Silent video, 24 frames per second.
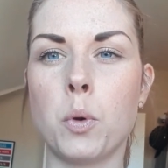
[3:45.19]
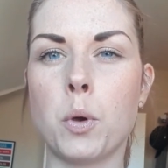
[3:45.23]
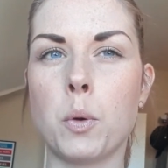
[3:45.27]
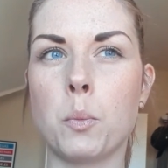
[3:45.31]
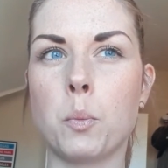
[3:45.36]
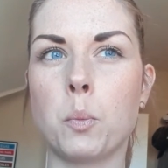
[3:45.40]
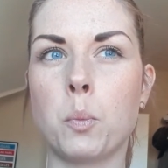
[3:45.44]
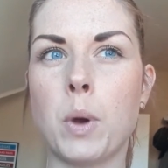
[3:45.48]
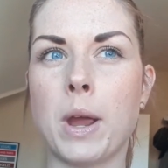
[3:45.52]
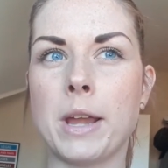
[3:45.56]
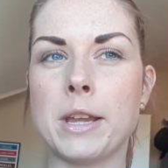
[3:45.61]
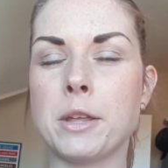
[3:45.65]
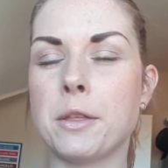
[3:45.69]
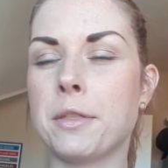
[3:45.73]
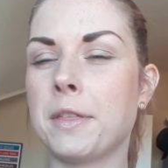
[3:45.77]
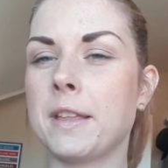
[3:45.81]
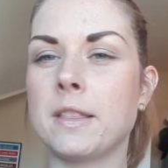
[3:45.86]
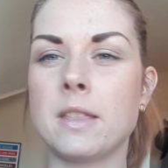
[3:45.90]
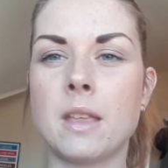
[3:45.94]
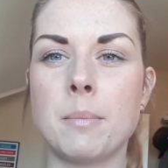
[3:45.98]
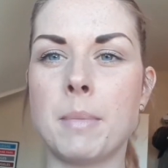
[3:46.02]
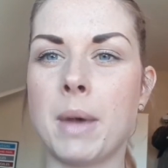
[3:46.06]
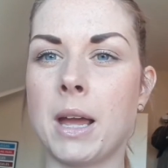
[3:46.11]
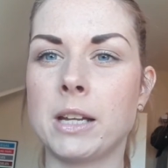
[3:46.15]
where you think
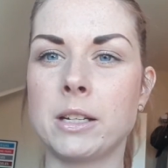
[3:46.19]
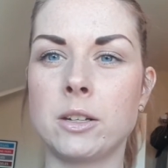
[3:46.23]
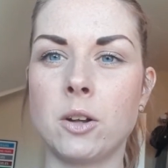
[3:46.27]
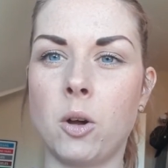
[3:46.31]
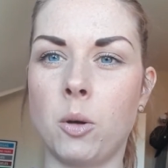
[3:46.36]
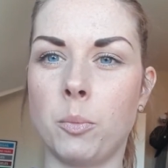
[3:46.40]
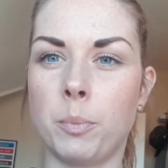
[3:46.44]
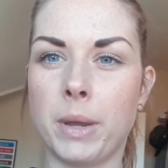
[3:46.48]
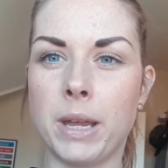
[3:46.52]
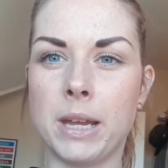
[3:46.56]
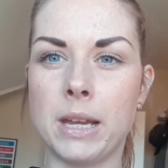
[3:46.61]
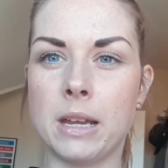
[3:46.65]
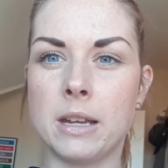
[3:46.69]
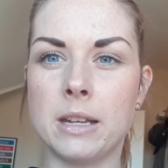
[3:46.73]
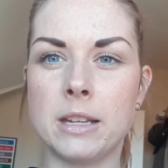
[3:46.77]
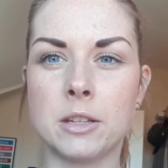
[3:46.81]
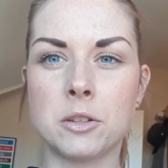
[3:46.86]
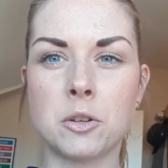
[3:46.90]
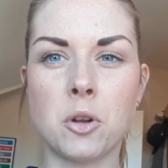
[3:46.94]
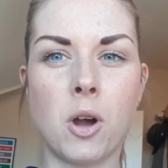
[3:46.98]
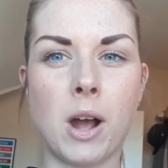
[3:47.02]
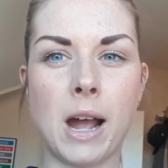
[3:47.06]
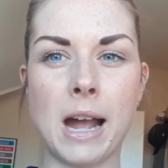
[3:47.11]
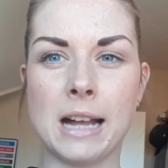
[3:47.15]
there might not be, and they're
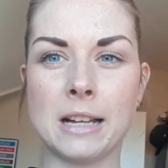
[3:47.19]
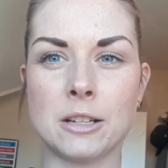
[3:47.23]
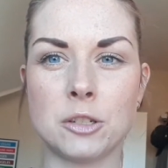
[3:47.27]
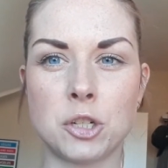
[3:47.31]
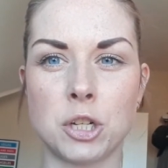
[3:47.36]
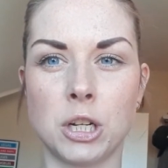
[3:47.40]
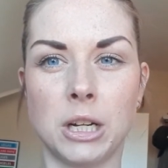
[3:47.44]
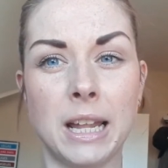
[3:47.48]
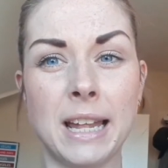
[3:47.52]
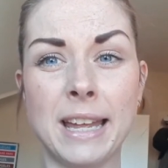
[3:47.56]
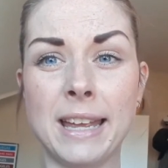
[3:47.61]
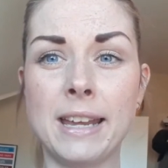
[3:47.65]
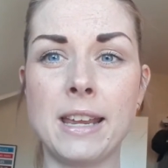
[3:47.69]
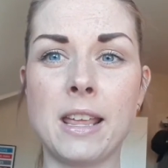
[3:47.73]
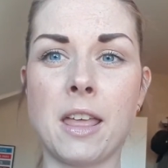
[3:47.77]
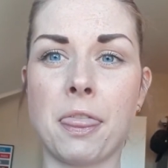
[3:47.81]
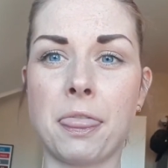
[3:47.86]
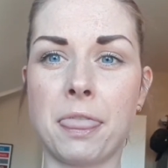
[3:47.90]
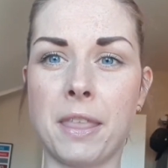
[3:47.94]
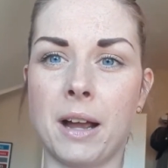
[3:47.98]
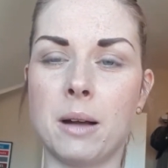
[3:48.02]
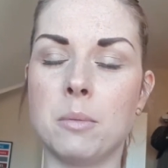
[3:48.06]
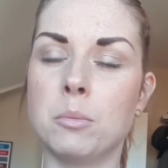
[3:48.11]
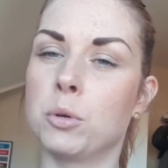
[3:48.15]
not actually
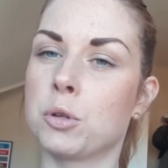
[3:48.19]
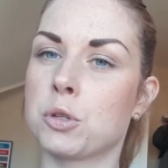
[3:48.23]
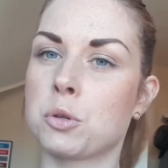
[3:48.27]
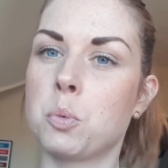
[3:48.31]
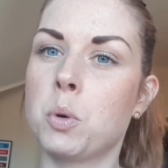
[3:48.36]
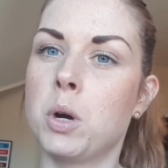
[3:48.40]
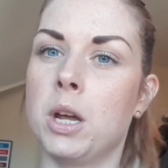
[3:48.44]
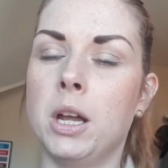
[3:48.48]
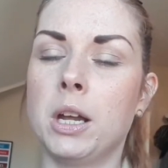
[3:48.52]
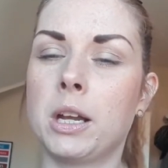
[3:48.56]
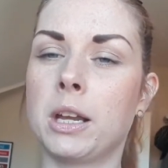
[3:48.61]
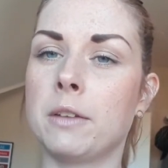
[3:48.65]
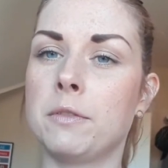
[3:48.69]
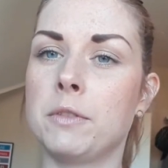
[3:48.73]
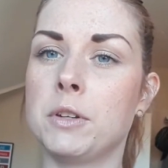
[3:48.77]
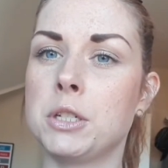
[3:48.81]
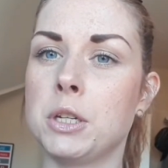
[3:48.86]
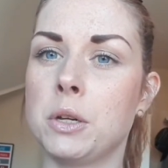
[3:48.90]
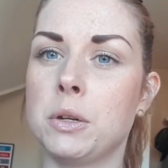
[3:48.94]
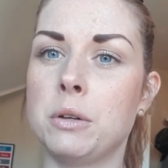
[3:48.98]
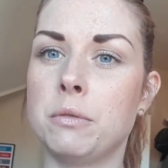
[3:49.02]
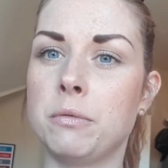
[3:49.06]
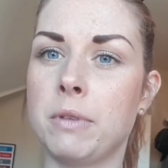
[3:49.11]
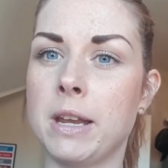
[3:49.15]
that much work if you're
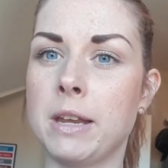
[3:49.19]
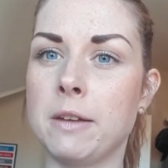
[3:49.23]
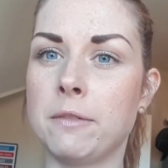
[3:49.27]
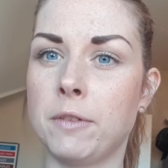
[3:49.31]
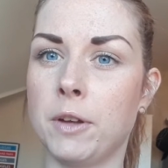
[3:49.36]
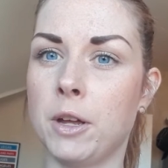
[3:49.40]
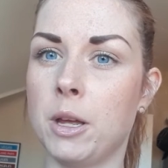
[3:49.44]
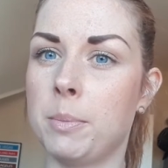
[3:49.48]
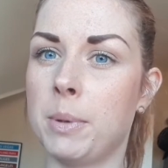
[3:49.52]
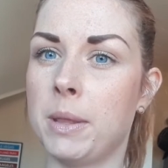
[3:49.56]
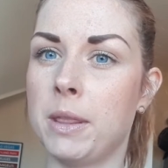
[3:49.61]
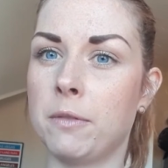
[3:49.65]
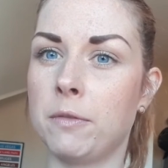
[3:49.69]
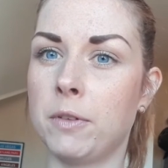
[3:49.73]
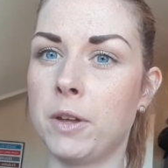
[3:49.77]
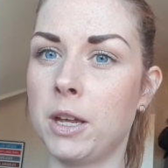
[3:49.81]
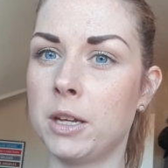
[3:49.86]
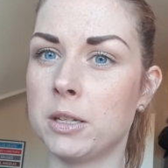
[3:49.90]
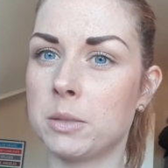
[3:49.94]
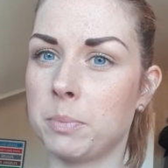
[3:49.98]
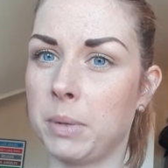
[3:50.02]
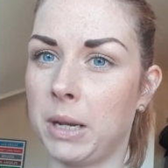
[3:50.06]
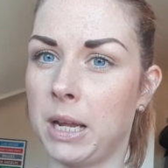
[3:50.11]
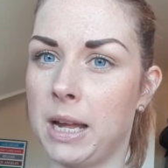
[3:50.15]
doing a refurb in the
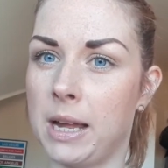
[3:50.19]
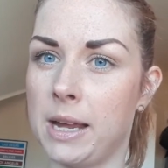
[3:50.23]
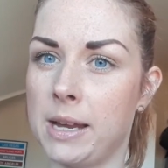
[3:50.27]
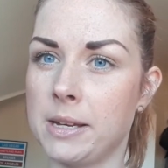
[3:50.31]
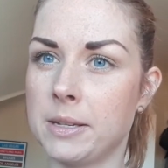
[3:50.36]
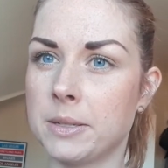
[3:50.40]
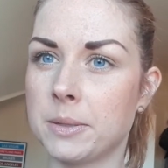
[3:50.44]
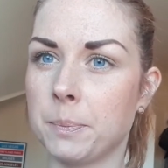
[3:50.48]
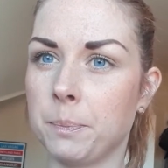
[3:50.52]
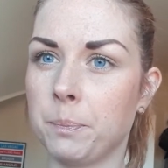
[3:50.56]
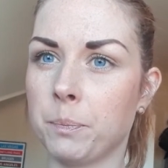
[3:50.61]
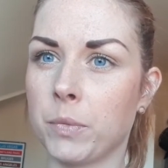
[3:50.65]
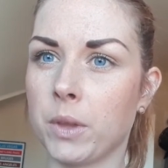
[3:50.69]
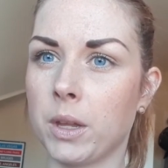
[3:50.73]
first place.